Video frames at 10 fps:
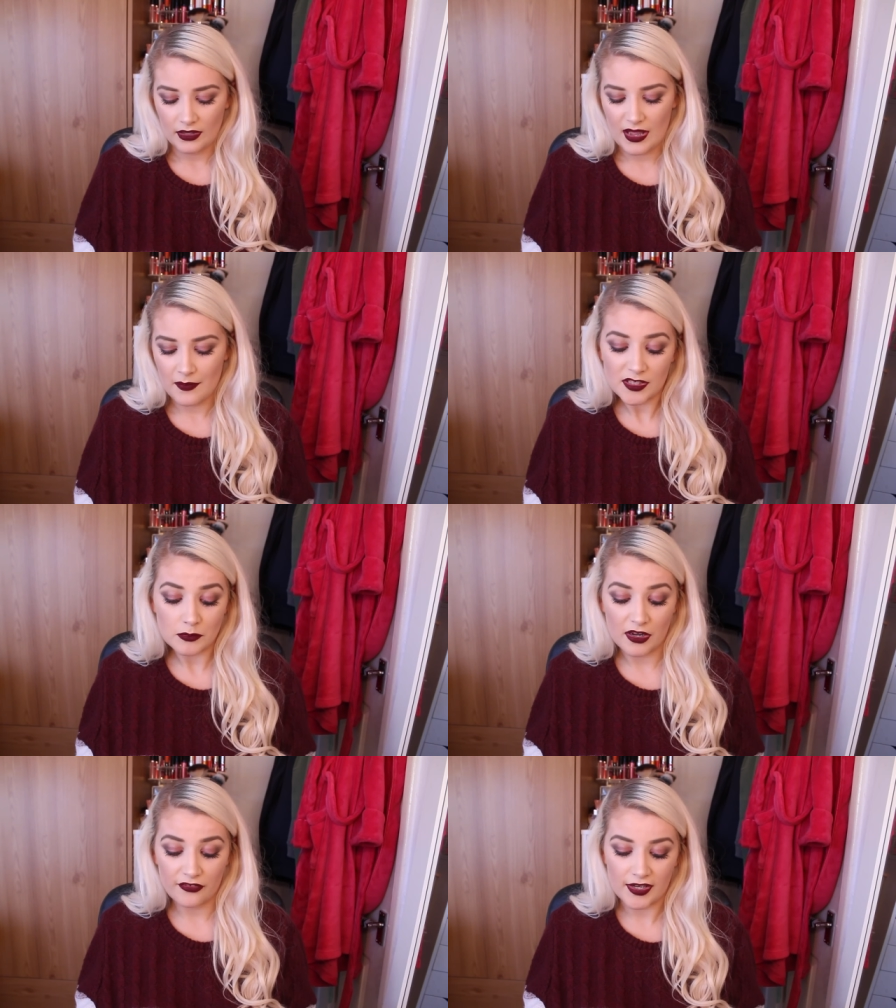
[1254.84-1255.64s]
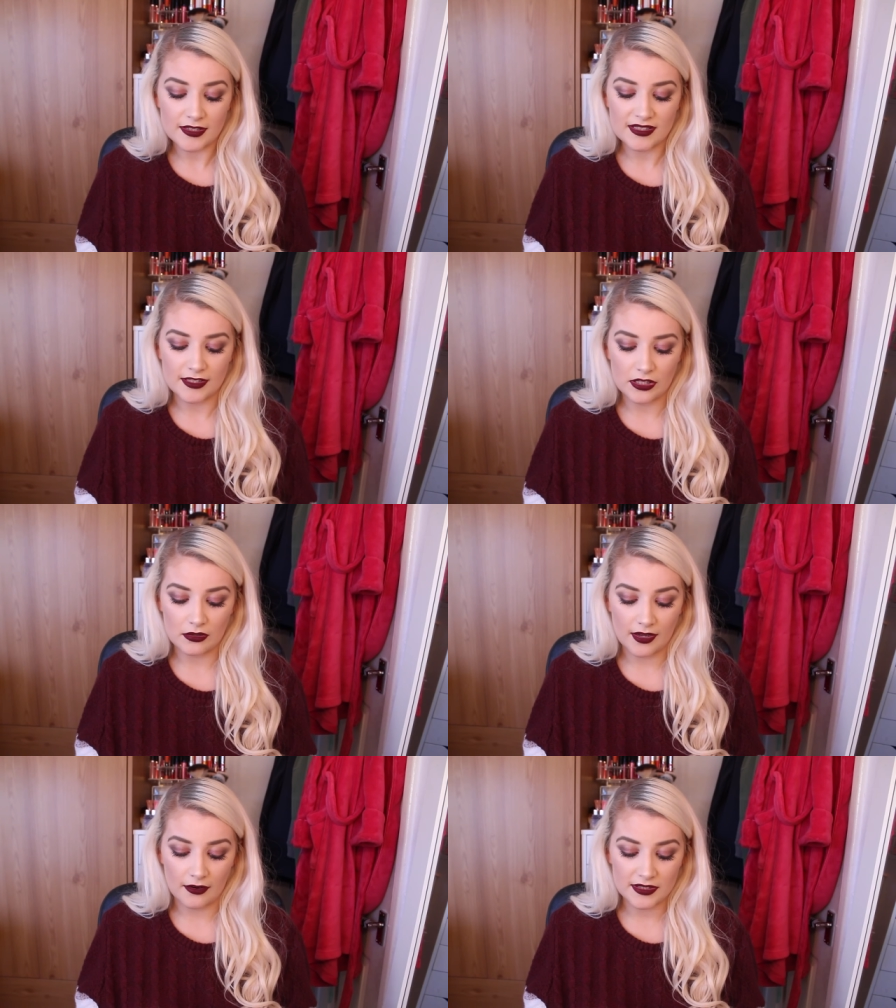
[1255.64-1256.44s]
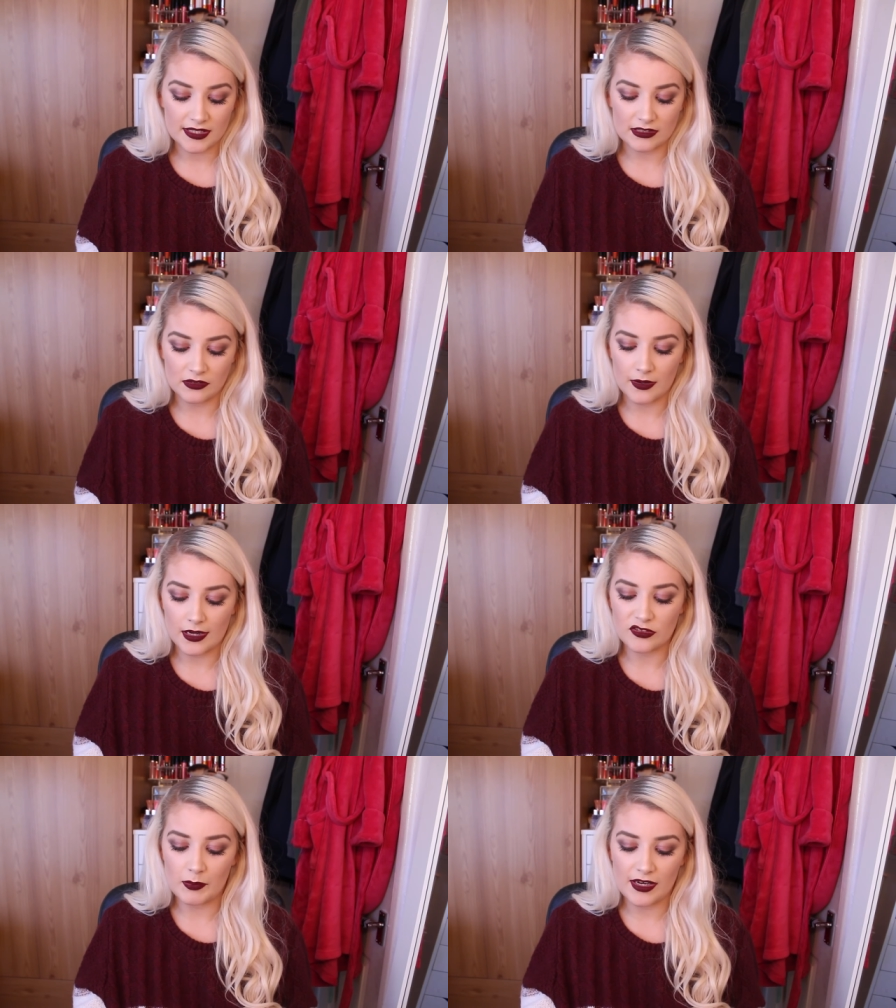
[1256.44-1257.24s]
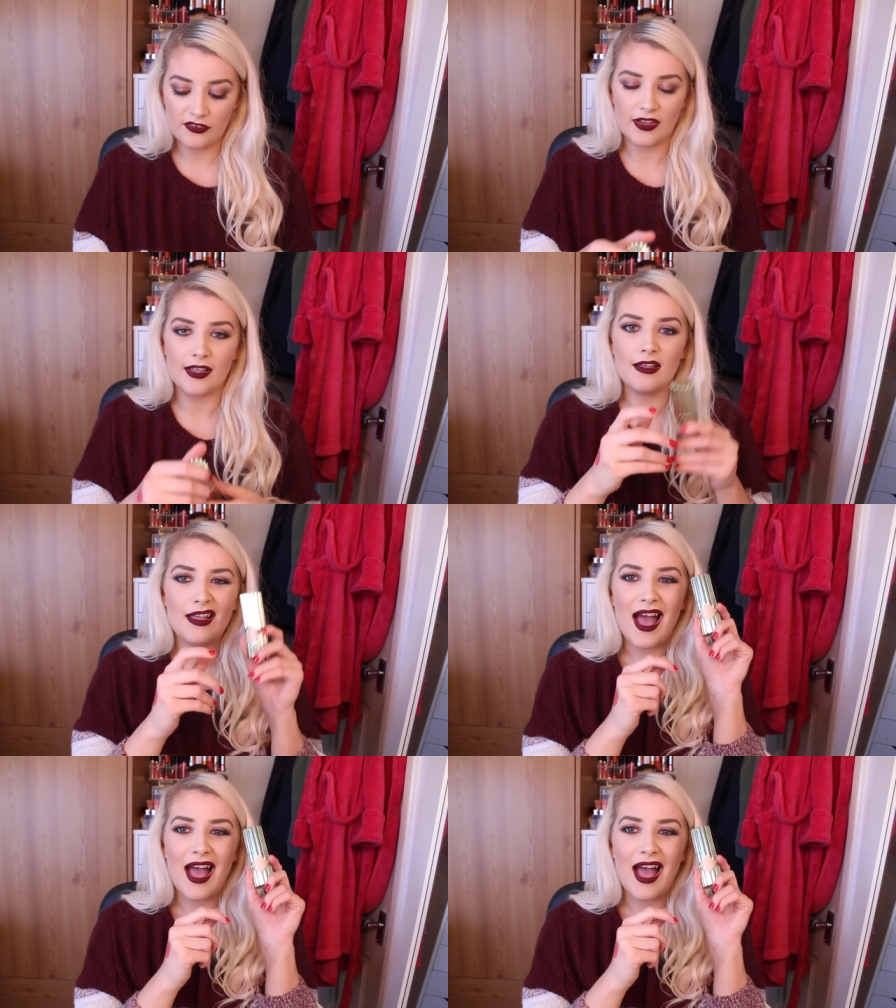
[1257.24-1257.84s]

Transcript: and that's what my friend said, who like obviously still works at Benefit.